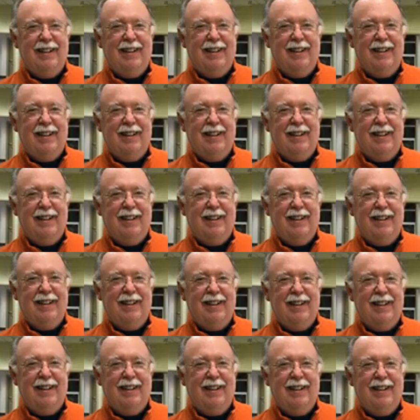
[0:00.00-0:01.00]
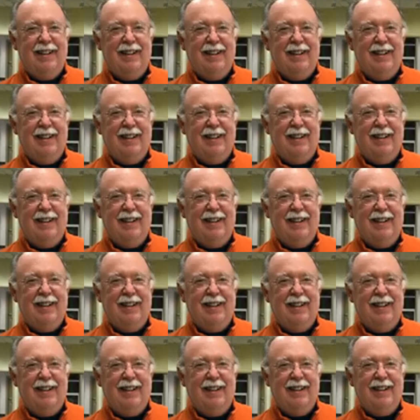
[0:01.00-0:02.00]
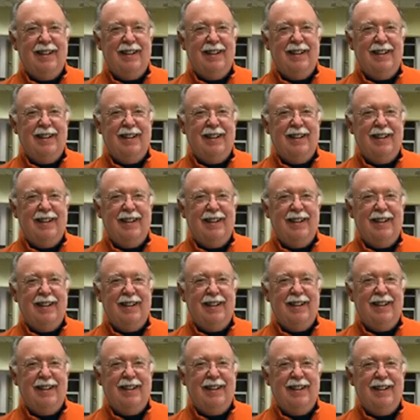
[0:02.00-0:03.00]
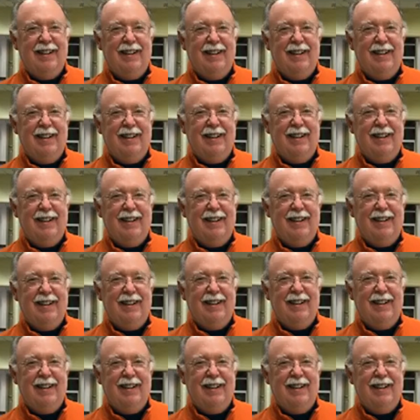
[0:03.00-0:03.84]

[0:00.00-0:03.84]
No words are spoken by the person on screen.